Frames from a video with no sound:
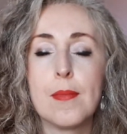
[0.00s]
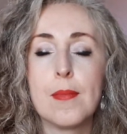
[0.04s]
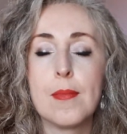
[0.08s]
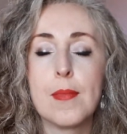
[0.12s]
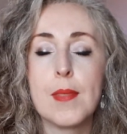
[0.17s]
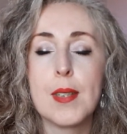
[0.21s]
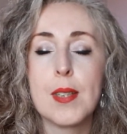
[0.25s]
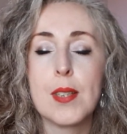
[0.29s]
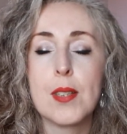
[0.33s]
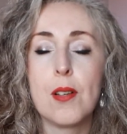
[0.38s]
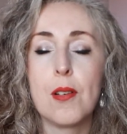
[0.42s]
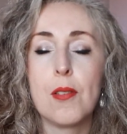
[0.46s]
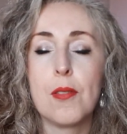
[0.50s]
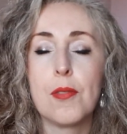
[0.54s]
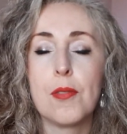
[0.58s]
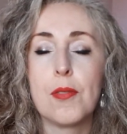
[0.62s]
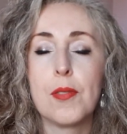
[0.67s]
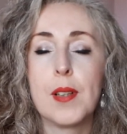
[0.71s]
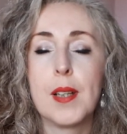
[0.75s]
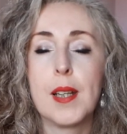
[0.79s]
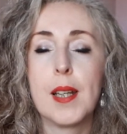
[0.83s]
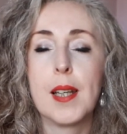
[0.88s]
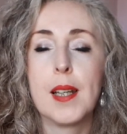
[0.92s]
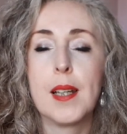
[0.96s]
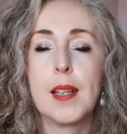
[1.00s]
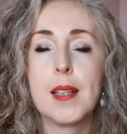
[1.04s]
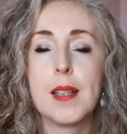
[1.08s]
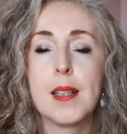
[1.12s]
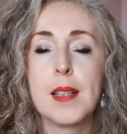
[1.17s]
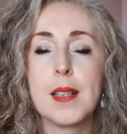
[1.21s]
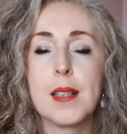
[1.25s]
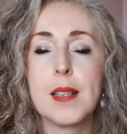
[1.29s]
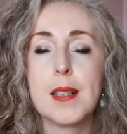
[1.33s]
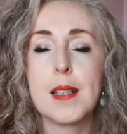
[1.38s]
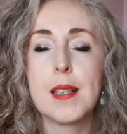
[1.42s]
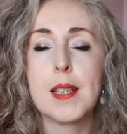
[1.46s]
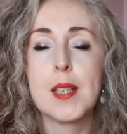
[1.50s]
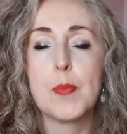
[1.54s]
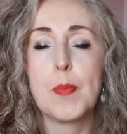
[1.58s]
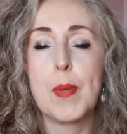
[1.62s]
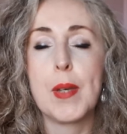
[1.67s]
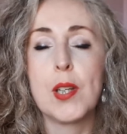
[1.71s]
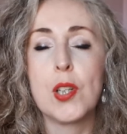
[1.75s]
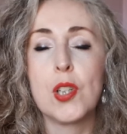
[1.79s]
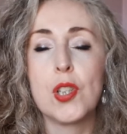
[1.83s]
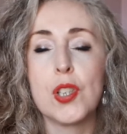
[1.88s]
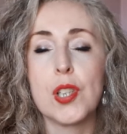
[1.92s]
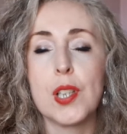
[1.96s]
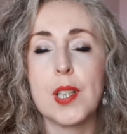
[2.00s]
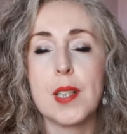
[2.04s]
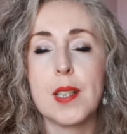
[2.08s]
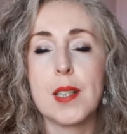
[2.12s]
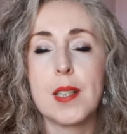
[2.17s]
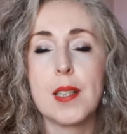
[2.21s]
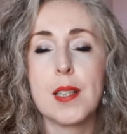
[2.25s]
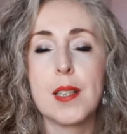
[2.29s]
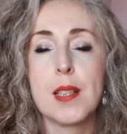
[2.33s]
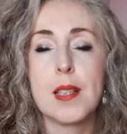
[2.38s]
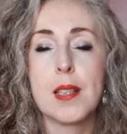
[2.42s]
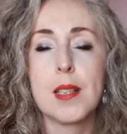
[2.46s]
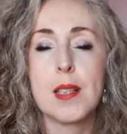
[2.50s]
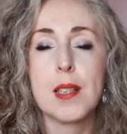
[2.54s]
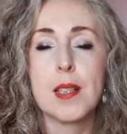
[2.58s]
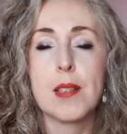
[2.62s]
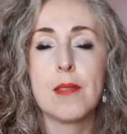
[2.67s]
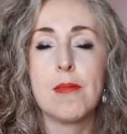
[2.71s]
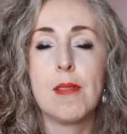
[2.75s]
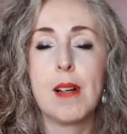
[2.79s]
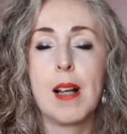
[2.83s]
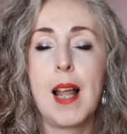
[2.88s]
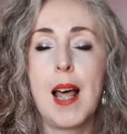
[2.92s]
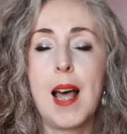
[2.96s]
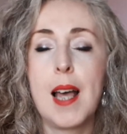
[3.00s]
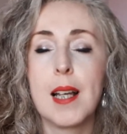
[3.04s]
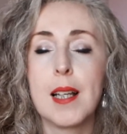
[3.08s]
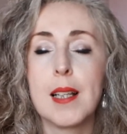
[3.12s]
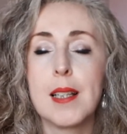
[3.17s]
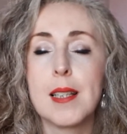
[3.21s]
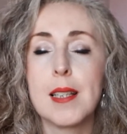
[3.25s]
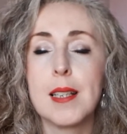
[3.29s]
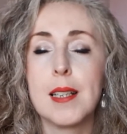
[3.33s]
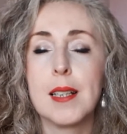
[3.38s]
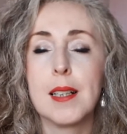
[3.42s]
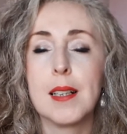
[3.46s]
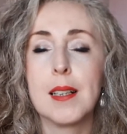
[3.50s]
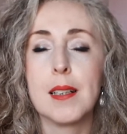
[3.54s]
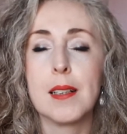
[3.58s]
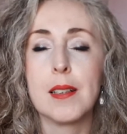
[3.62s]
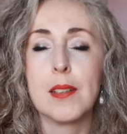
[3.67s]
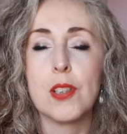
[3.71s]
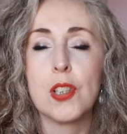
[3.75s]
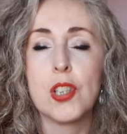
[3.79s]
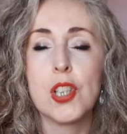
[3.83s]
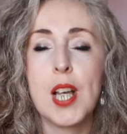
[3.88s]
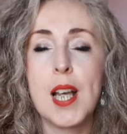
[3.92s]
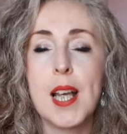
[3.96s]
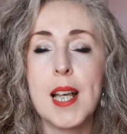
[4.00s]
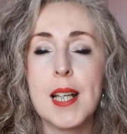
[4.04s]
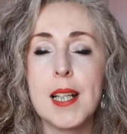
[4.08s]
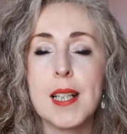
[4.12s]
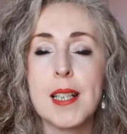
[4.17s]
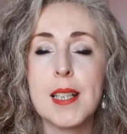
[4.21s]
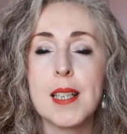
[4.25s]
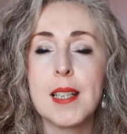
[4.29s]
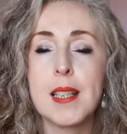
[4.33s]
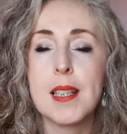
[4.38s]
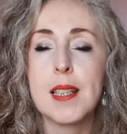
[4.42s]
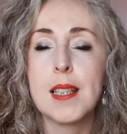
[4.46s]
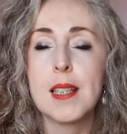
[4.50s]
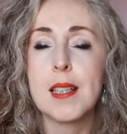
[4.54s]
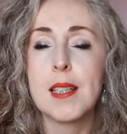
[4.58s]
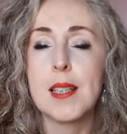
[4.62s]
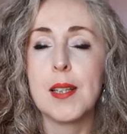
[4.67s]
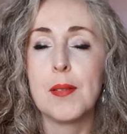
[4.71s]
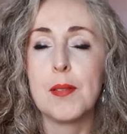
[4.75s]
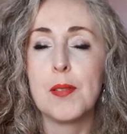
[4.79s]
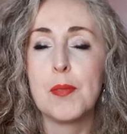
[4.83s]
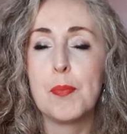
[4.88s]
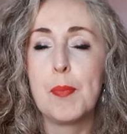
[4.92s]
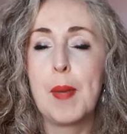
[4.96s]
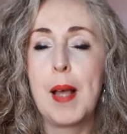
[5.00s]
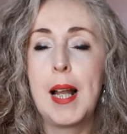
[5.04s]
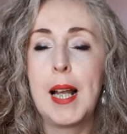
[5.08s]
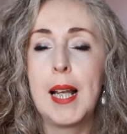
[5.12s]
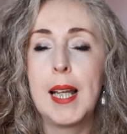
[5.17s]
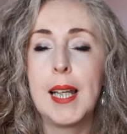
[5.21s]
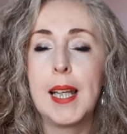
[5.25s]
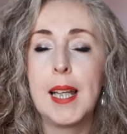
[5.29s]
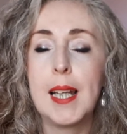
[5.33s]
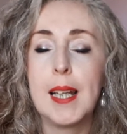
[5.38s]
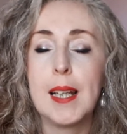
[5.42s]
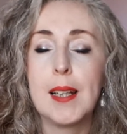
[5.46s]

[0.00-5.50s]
softening, spacious, relaxing the chest and belly,